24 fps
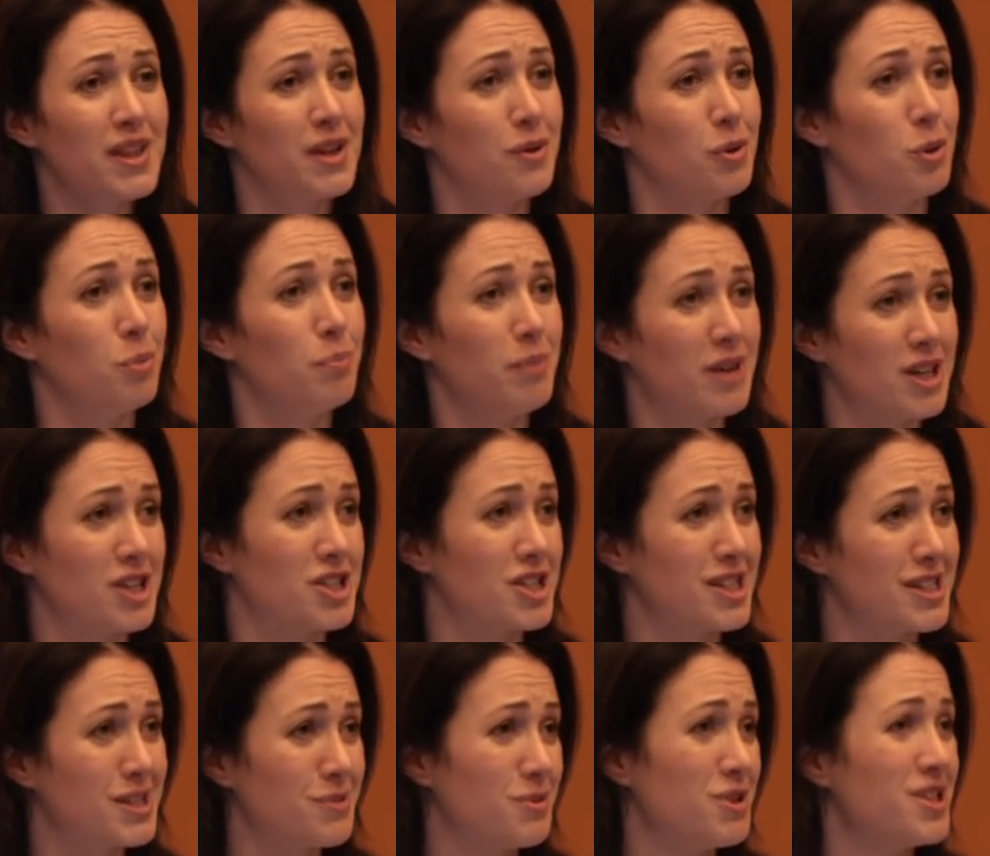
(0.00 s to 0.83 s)
They're all
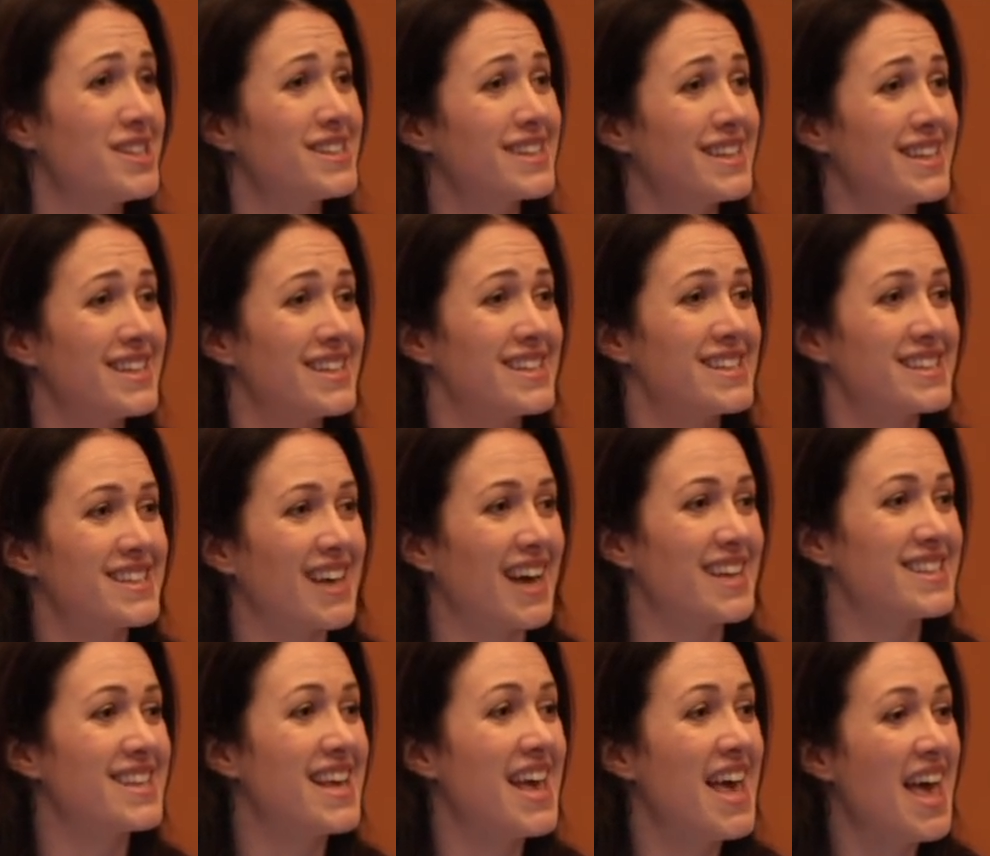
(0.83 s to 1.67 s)
pictures. We're just going to
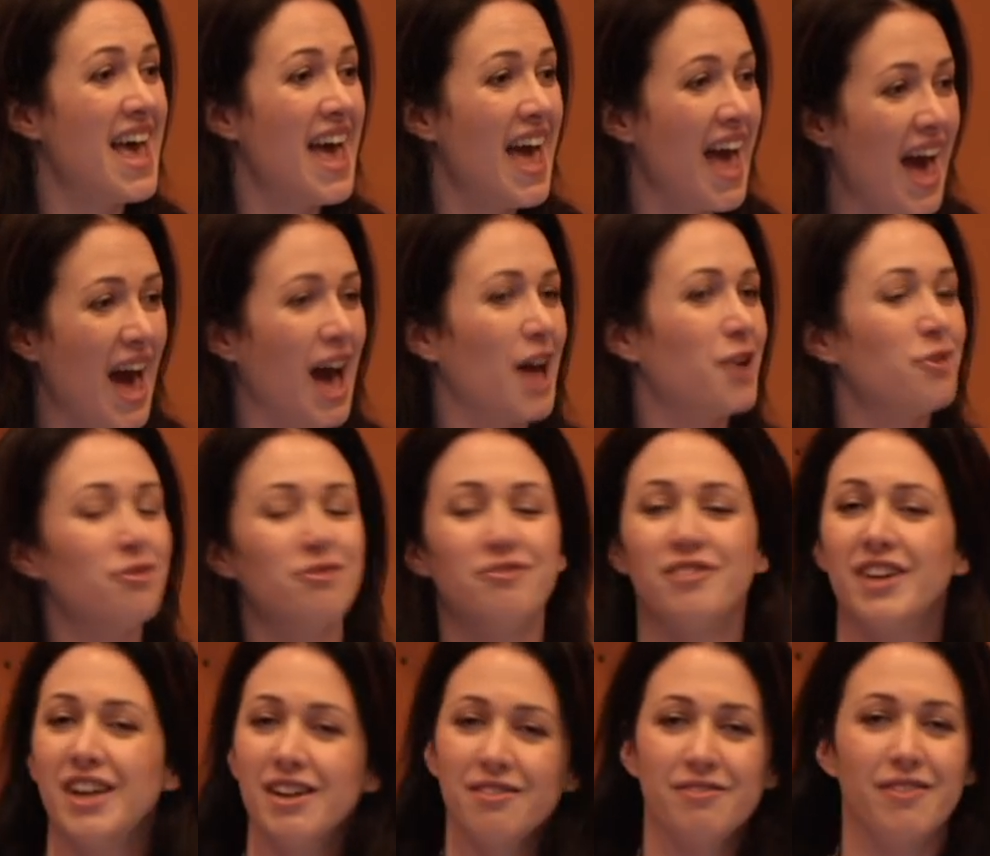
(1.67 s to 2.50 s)
discuss how to
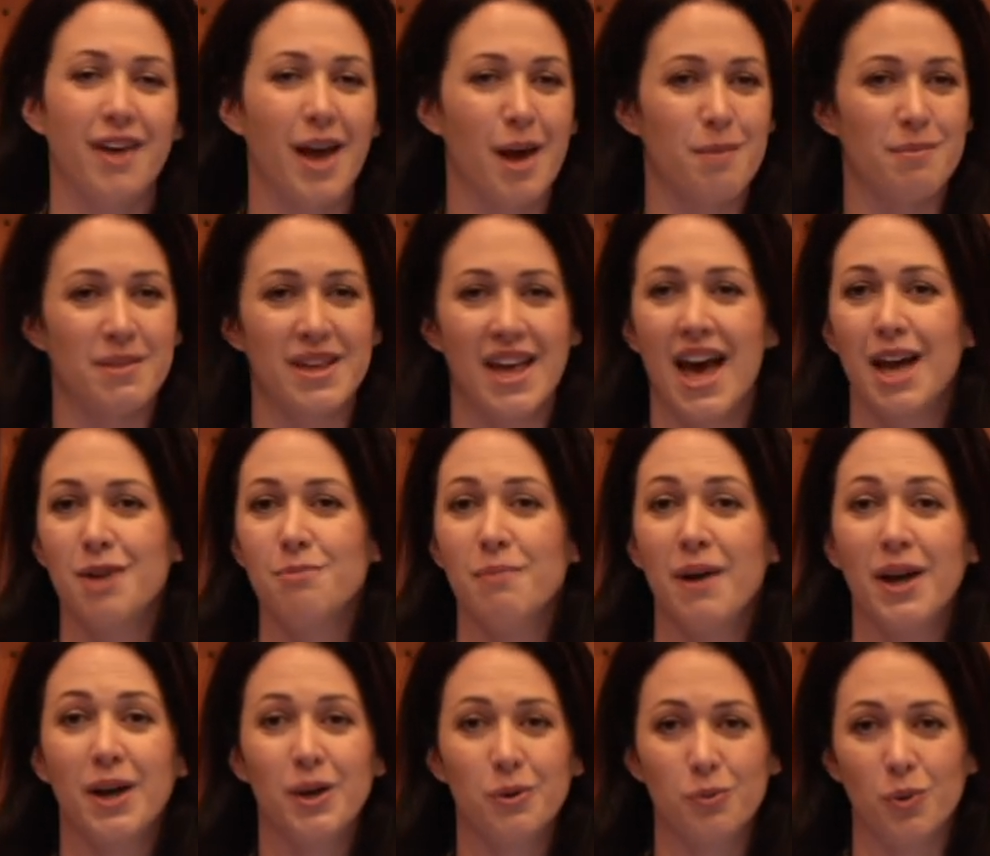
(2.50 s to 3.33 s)
feed a family, how to
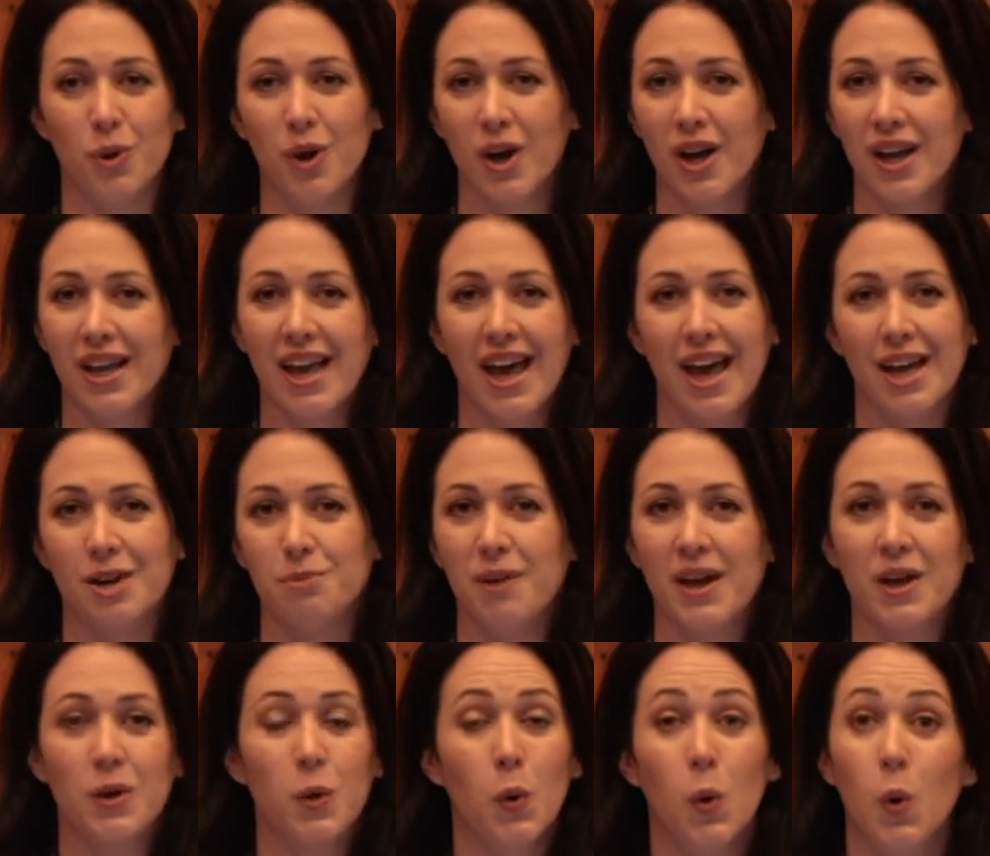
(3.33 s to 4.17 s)
make it work, how to
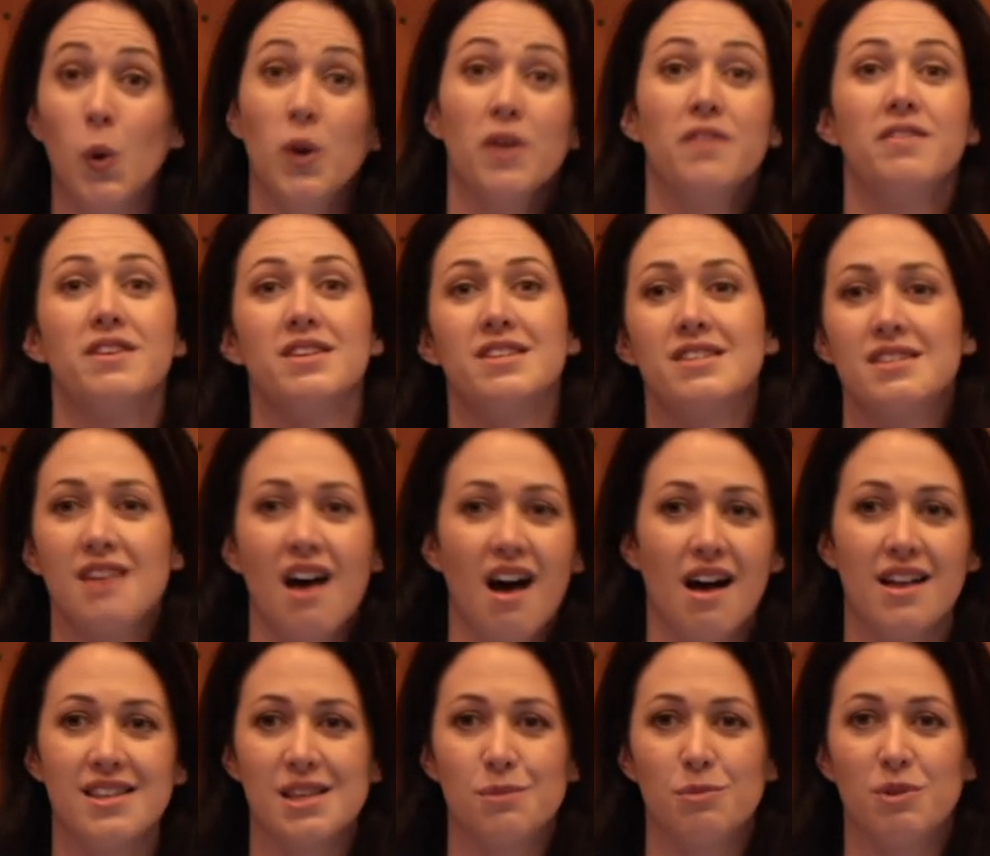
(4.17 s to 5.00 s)
make all of the
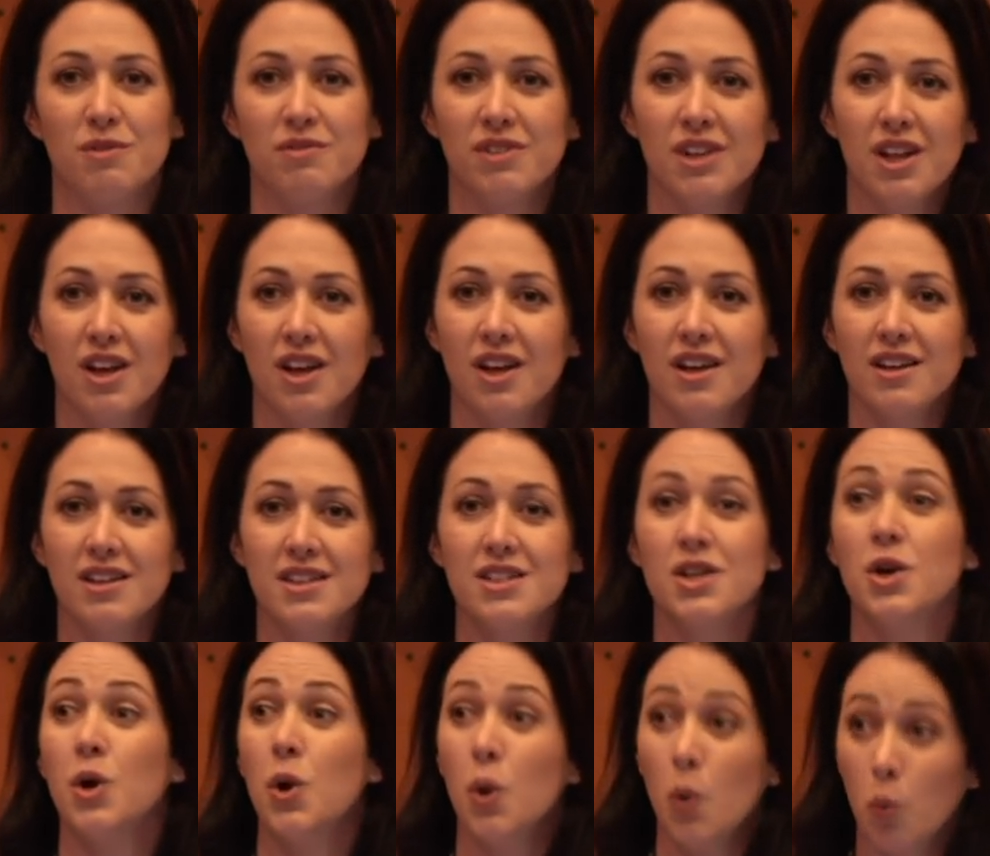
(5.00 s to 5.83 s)
science that we've
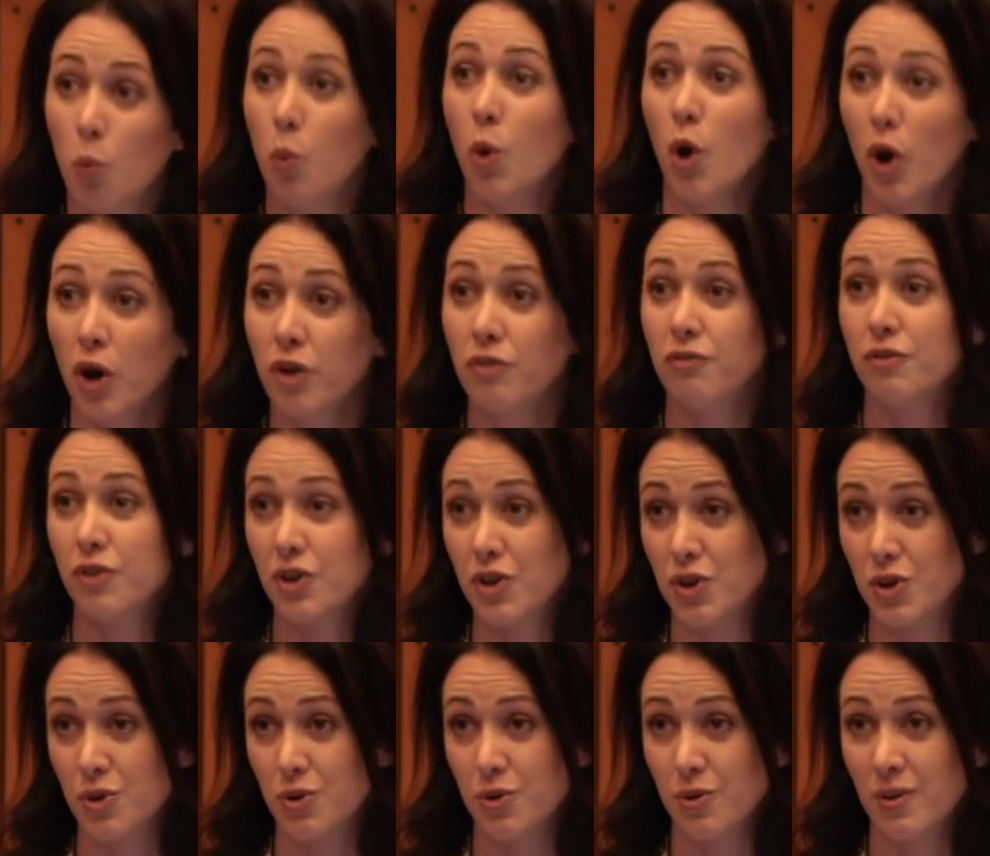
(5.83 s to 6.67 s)
learned work for
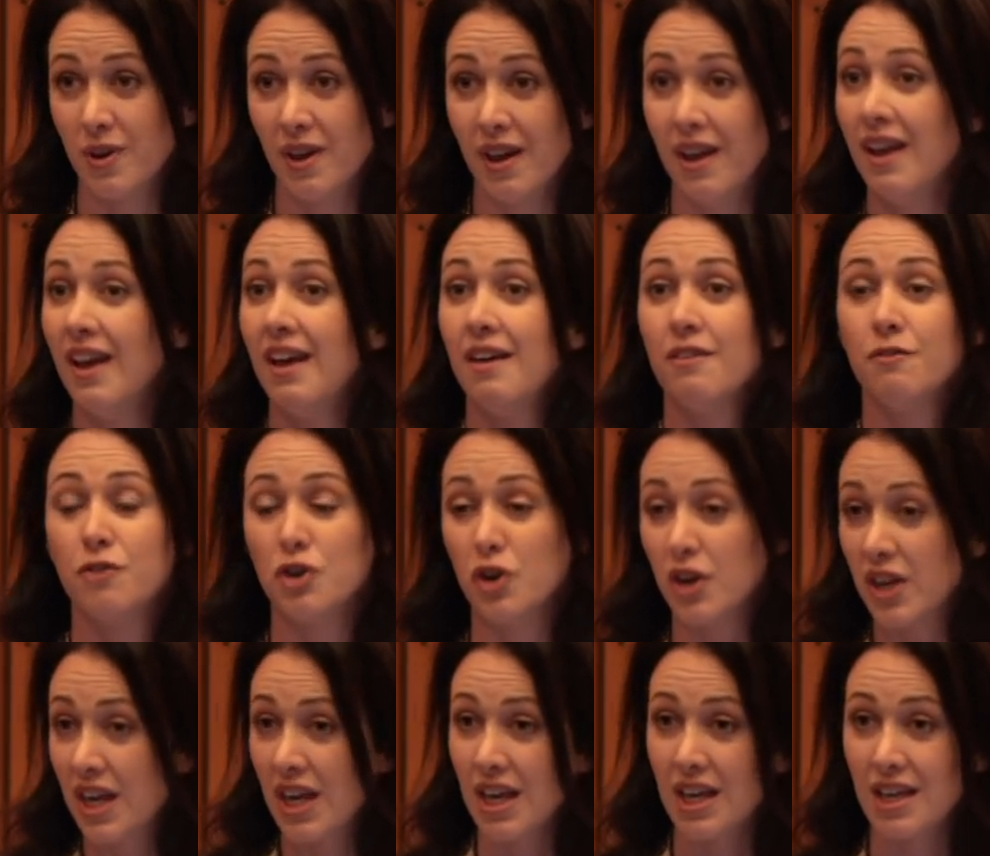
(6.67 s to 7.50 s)
you, for
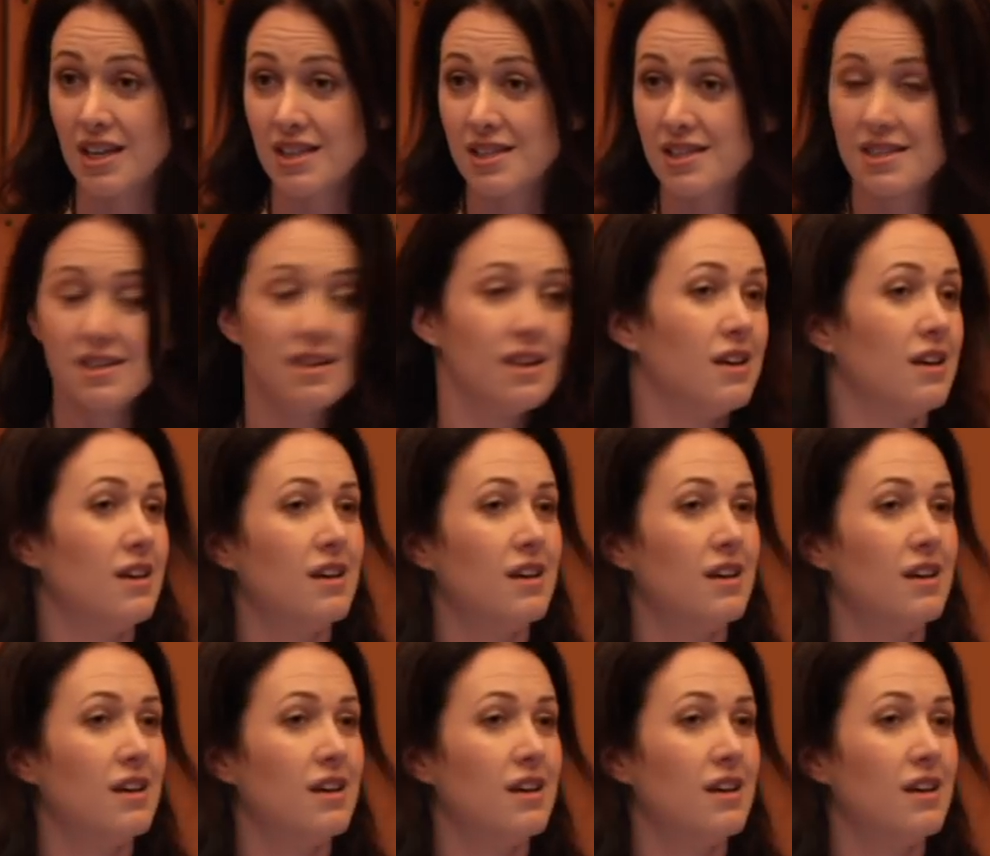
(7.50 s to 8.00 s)
your kids,